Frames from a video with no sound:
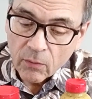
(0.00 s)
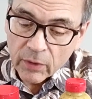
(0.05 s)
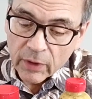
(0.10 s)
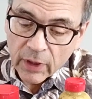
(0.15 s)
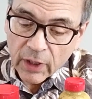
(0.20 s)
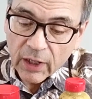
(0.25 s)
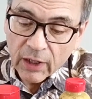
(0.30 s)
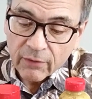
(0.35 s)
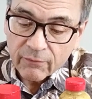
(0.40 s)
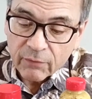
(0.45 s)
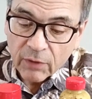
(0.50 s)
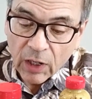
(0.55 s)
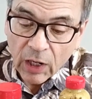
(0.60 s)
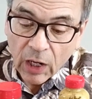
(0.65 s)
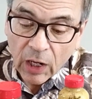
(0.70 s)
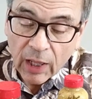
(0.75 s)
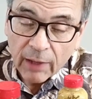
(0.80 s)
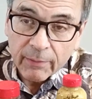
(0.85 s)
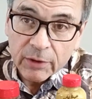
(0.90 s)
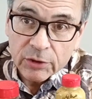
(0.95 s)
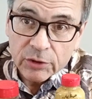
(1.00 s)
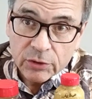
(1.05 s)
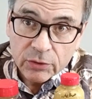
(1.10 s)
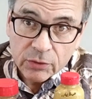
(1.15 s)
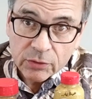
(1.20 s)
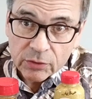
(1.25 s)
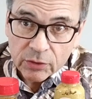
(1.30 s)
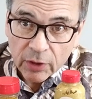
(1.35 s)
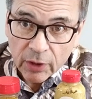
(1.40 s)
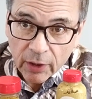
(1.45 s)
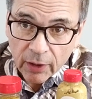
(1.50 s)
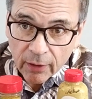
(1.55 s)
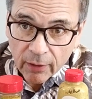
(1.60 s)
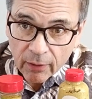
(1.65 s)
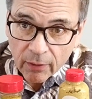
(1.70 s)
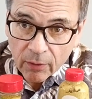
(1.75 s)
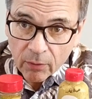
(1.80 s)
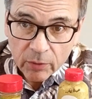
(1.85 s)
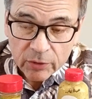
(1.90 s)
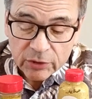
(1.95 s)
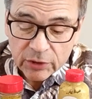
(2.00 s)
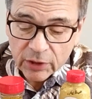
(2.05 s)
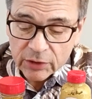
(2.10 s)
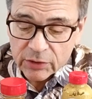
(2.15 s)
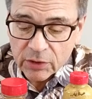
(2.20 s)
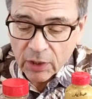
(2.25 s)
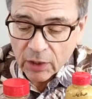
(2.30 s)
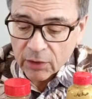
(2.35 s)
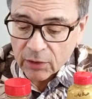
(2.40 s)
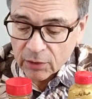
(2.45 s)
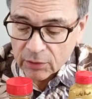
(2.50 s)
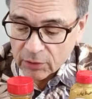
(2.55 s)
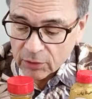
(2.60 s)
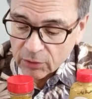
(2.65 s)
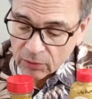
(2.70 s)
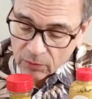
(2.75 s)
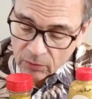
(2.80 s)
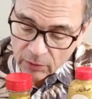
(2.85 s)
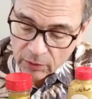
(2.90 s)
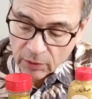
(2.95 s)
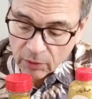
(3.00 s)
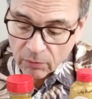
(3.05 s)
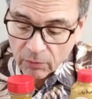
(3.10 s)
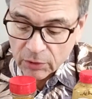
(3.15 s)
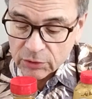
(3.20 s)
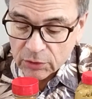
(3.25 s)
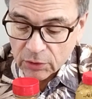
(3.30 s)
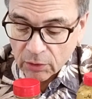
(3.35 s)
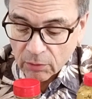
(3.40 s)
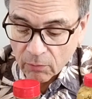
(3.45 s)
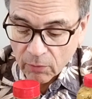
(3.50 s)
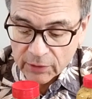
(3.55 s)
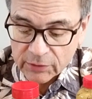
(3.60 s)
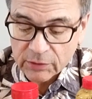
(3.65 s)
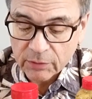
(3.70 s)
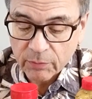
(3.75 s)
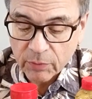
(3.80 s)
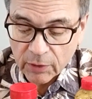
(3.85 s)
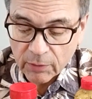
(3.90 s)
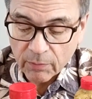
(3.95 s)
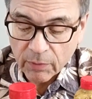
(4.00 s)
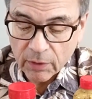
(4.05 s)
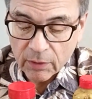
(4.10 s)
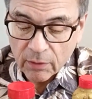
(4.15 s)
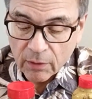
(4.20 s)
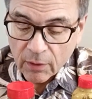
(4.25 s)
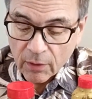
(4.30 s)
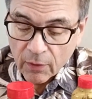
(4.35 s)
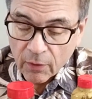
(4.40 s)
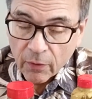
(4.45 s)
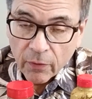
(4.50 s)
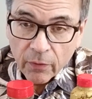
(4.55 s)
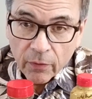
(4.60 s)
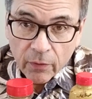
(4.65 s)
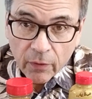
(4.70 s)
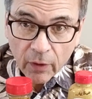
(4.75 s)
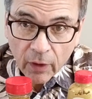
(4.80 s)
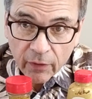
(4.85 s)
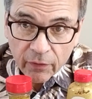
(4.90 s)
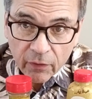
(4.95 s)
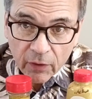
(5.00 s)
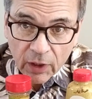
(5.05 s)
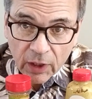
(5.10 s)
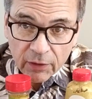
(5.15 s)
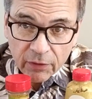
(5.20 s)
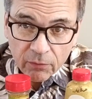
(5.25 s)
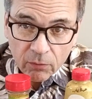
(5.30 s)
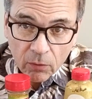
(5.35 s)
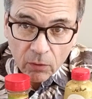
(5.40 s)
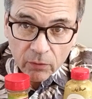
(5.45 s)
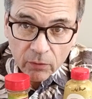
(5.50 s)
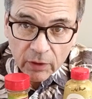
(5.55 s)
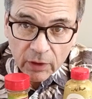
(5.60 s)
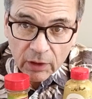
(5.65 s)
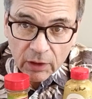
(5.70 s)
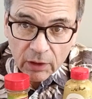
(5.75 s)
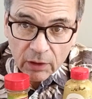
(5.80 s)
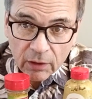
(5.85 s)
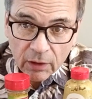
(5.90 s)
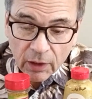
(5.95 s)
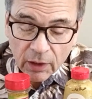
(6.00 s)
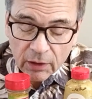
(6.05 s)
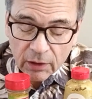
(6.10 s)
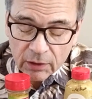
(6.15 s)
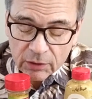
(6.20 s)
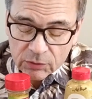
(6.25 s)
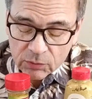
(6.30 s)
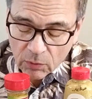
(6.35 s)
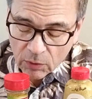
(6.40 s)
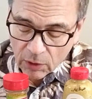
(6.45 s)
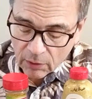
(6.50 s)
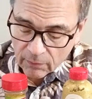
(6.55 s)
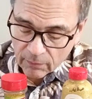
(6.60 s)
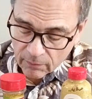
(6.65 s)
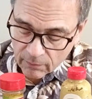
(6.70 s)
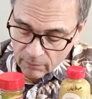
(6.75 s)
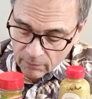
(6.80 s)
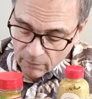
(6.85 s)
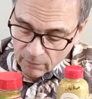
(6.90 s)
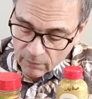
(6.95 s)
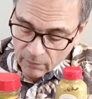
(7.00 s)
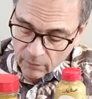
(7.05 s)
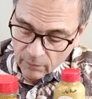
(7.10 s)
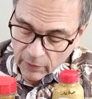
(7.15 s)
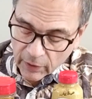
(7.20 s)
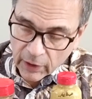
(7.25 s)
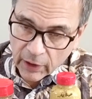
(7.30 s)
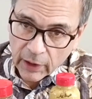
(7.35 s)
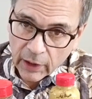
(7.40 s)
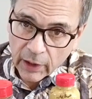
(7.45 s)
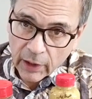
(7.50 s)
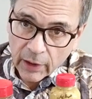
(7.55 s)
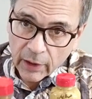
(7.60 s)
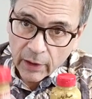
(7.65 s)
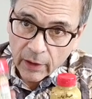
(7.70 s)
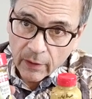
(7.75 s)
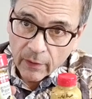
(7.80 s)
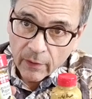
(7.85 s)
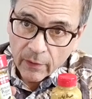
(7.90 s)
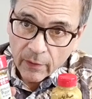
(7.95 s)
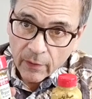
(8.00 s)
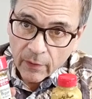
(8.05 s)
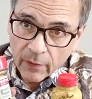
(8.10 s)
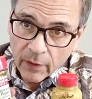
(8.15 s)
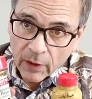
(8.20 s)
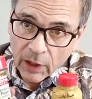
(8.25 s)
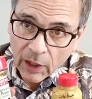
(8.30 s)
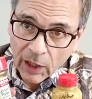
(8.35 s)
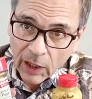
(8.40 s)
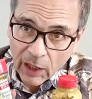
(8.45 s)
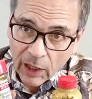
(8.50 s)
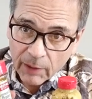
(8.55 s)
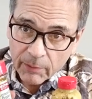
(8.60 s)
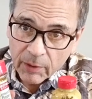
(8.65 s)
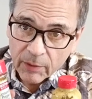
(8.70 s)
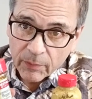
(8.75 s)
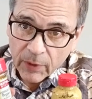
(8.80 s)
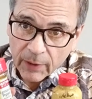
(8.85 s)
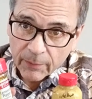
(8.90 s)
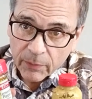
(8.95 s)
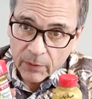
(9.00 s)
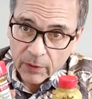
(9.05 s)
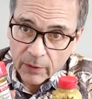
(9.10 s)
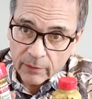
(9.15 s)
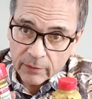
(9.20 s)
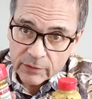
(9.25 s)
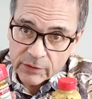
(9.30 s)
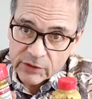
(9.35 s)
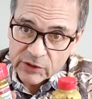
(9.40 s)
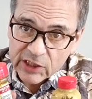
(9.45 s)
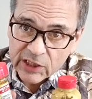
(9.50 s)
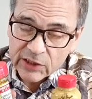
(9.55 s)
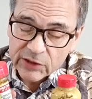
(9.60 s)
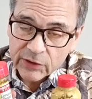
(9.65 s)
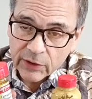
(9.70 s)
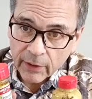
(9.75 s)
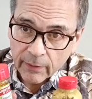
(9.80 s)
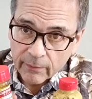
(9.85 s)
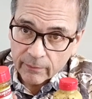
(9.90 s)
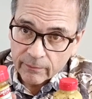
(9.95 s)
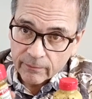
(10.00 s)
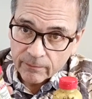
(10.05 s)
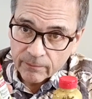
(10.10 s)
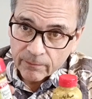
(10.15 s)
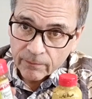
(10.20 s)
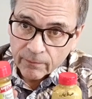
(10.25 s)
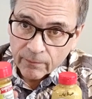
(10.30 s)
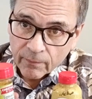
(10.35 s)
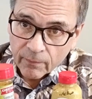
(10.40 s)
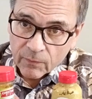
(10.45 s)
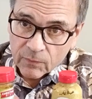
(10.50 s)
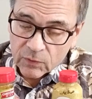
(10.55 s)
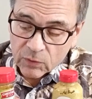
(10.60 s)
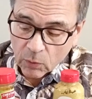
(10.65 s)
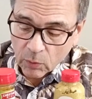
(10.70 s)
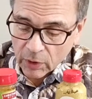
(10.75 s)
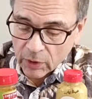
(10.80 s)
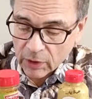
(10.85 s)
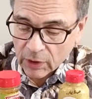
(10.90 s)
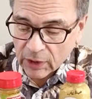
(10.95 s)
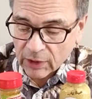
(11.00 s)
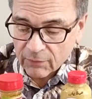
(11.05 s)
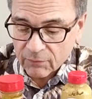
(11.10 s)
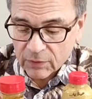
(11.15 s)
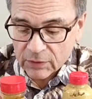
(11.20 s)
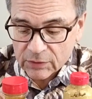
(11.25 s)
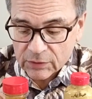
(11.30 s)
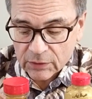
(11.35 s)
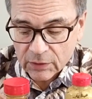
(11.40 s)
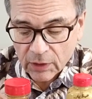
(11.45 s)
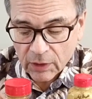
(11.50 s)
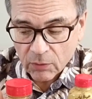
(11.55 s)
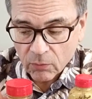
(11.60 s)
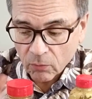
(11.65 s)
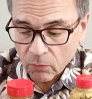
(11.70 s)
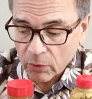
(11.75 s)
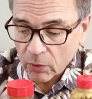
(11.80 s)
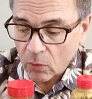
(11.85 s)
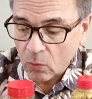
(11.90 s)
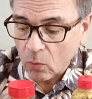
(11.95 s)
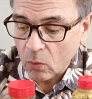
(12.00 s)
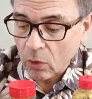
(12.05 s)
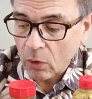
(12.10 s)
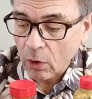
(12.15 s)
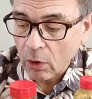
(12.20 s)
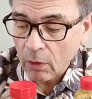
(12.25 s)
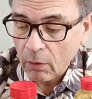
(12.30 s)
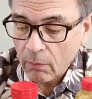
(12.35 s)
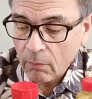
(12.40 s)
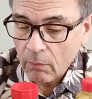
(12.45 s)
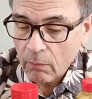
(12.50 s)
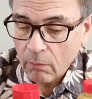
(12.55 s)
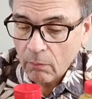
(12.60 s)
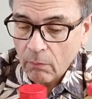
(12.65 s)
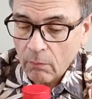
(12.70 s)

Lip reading: We have lemon juice there, which has nothing to do with the original recipe, but I thought I'd throw that in as well. And lemon pepper seasoning. So we're going to give this a real whirl.